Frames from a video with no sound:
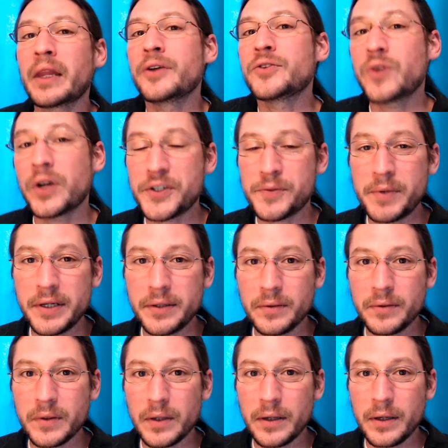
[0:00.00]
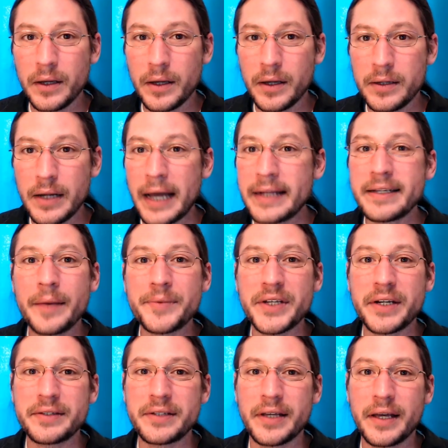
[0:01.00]
Trust me. 9 times
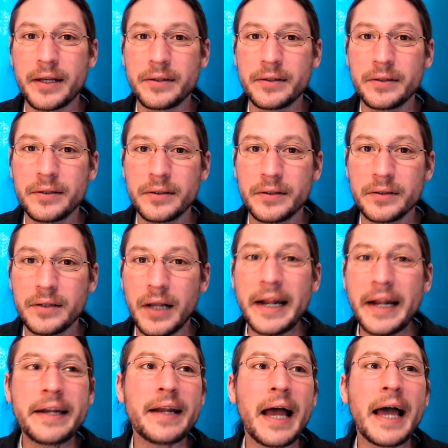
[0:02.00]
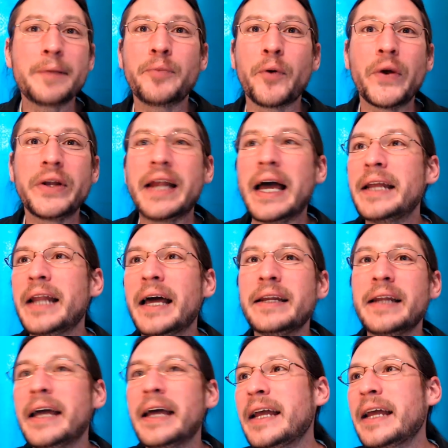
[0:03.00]
out of 10,
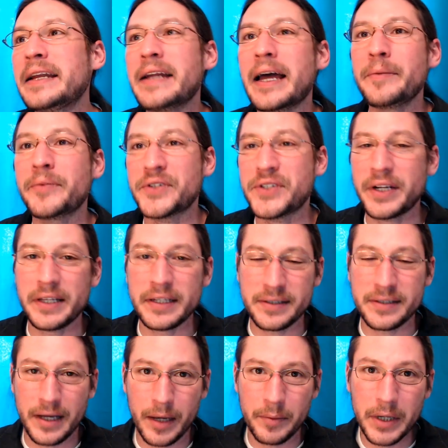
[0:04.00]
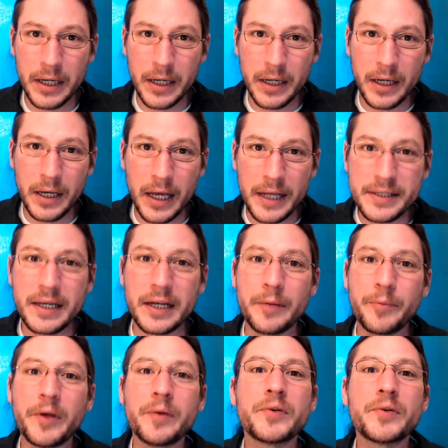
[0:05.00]
99.99999% of the time, it's going to
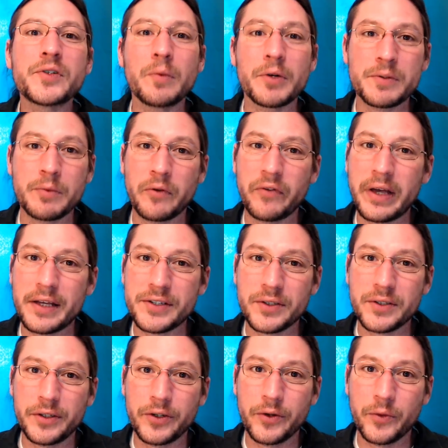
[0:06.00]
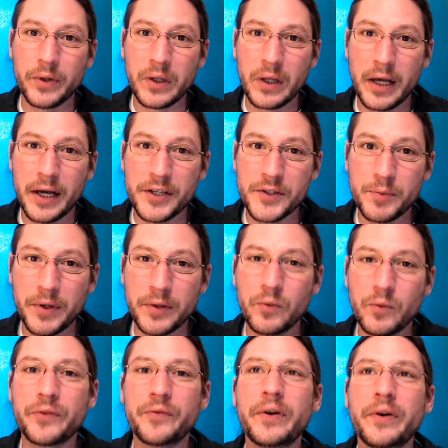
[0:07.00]
be so much more of a hassle than you realize. But
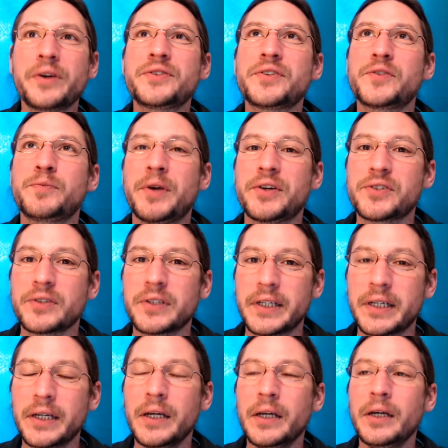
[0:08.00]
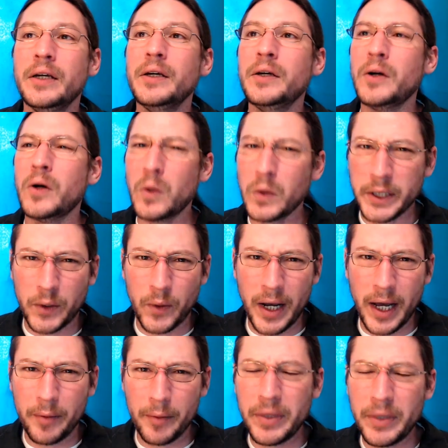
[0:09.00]
with ferrets especially, holy
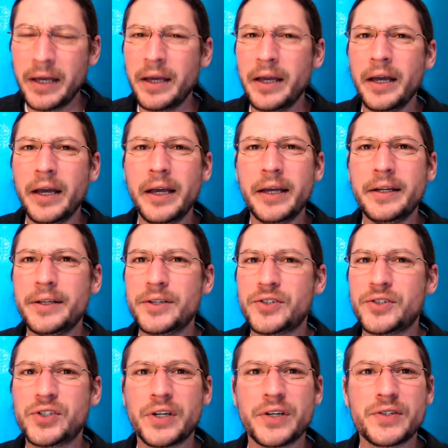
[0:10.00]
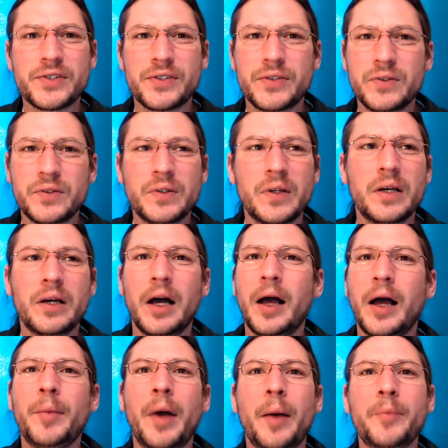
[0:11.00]
crap, it is just,
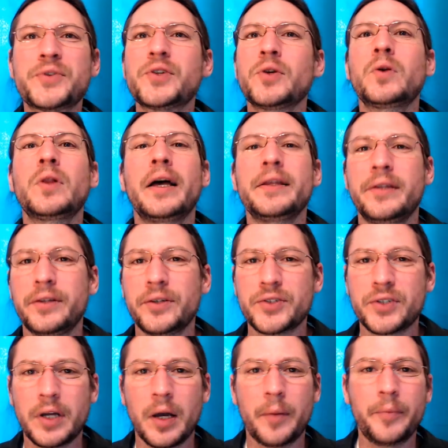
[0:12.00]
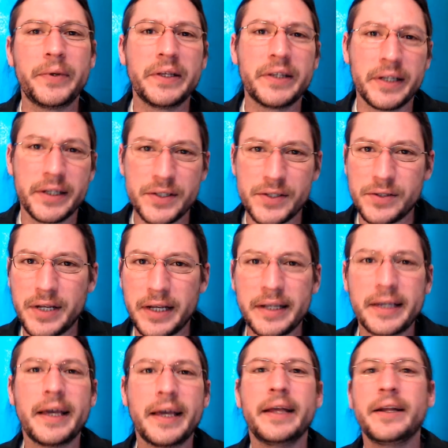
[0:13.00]
I'm so glad that there's a company that is
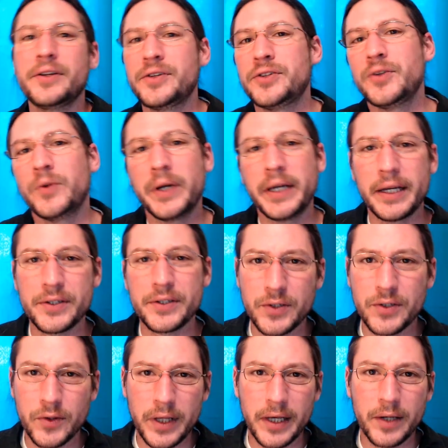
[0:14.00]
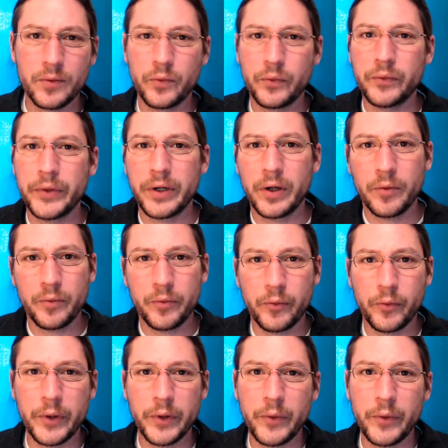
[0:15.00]
dedicated to doing it so that,
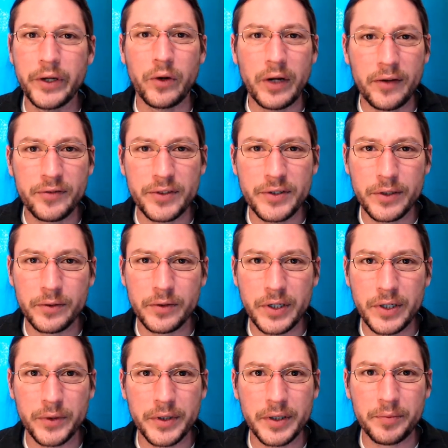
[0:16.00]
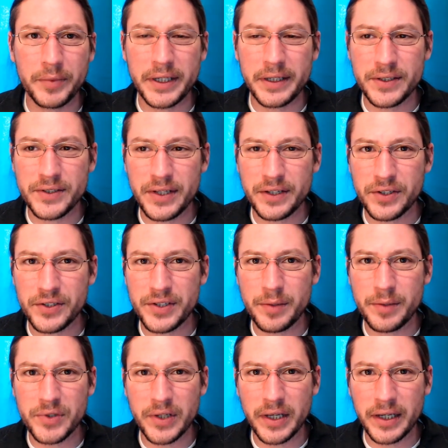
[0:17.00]
we don't have to deal with it because that just
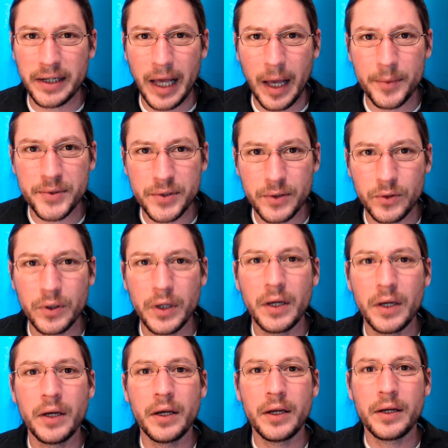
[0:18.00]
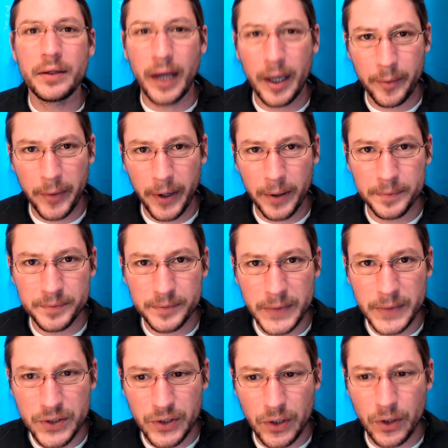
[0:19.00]
seems like an absolute nightmare.
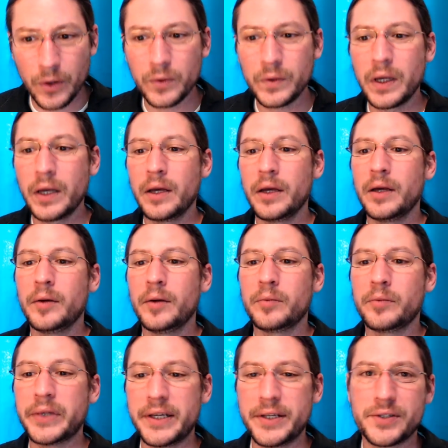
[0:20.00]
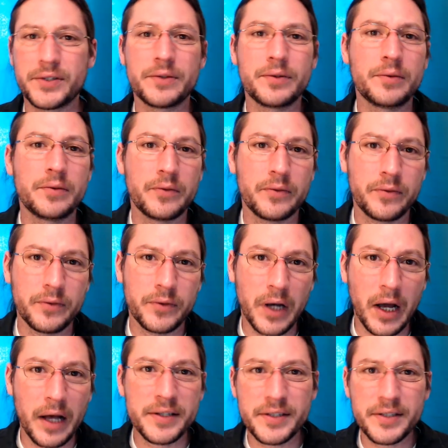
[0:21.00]
So please, for
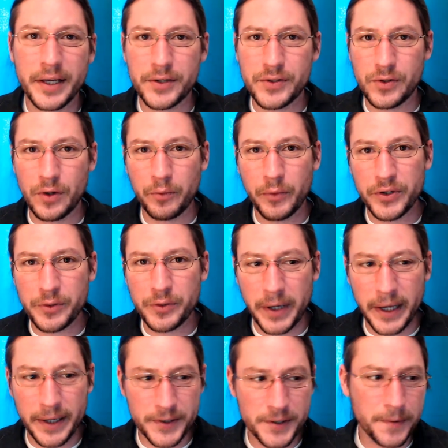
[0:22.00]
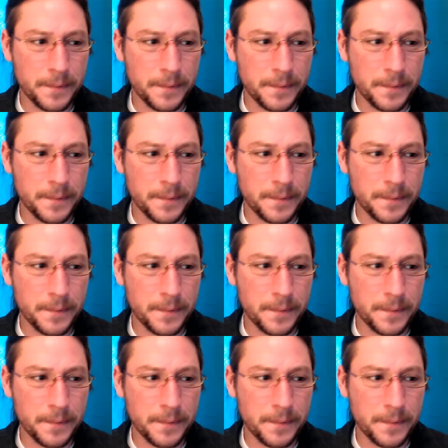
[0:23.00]
God's sakes, don't breed your pets.